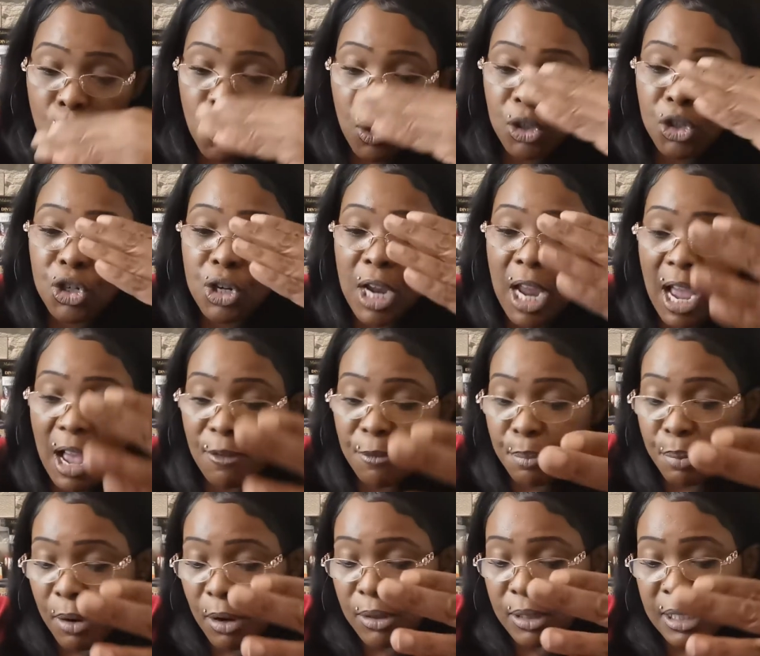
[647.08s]
Once you
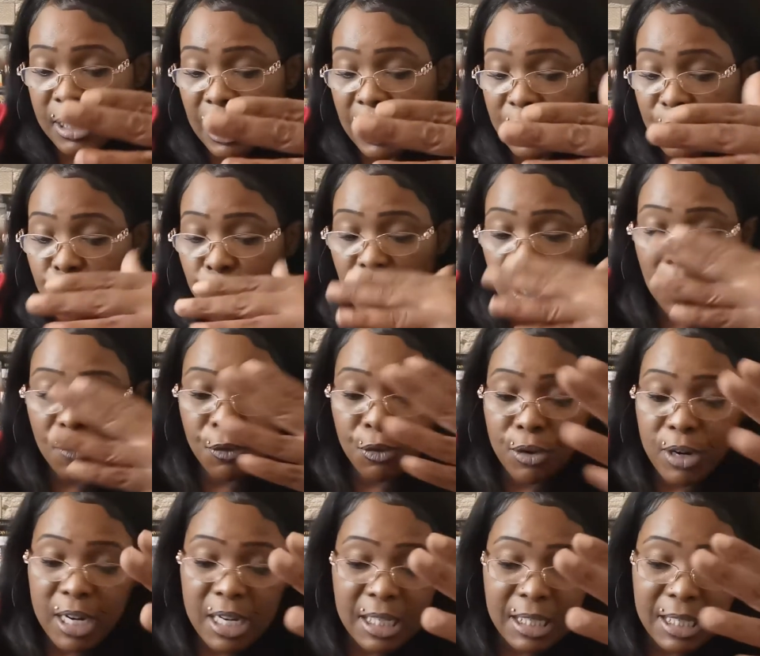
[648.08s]
have processed whatever
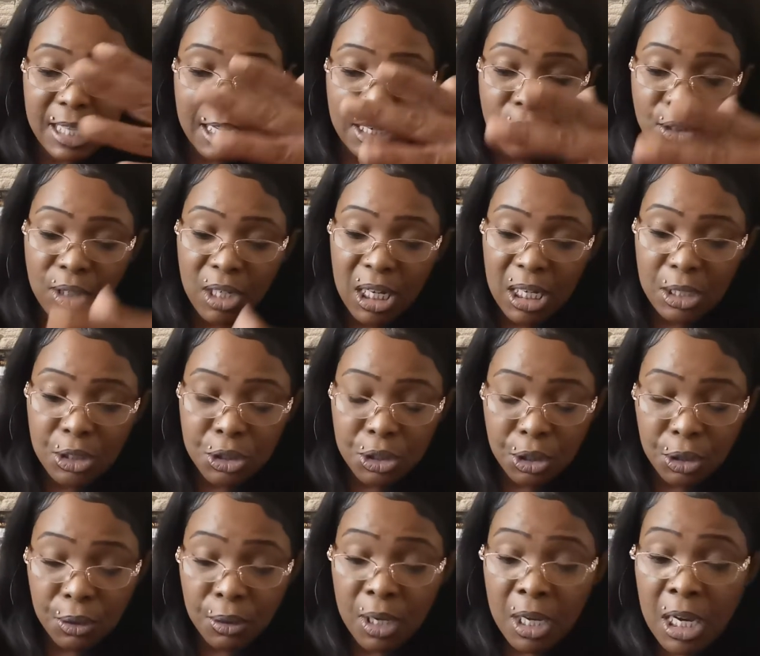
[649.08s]
it is that you need
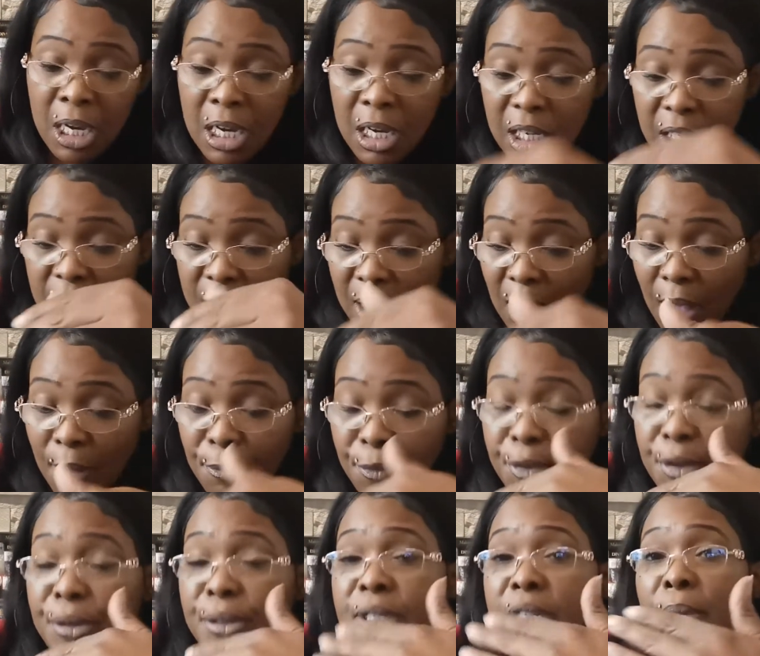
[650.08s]
to, it's time
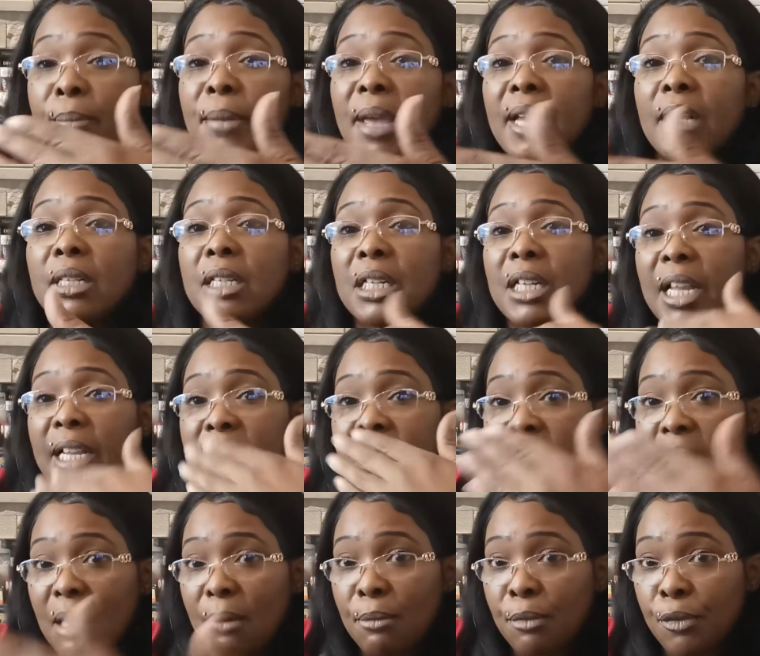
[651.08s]
for you to make the next
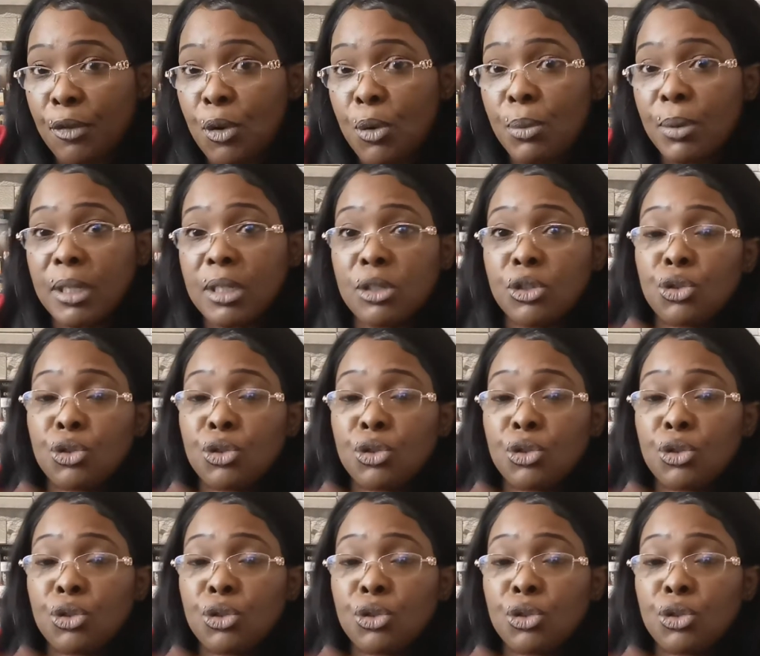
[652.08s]
step forward.